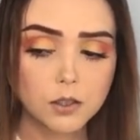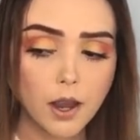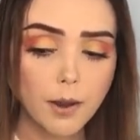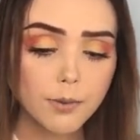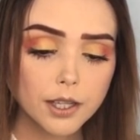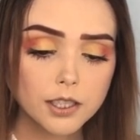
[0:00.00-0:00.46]
So
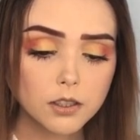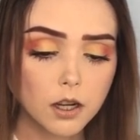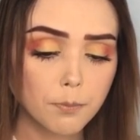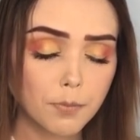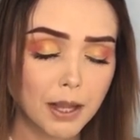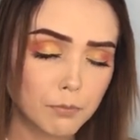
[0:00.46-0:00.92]
I'm gonna
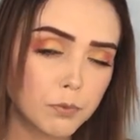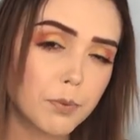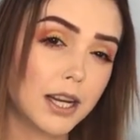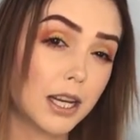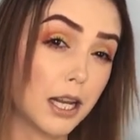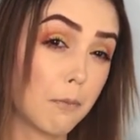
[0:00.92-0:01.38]
start
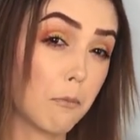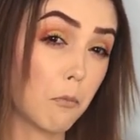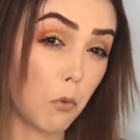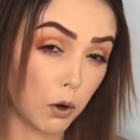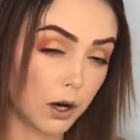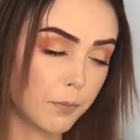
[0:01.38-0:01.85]
implementing it
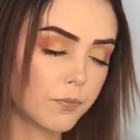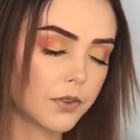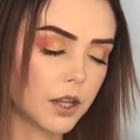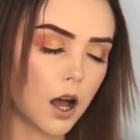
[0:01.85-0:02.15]
more,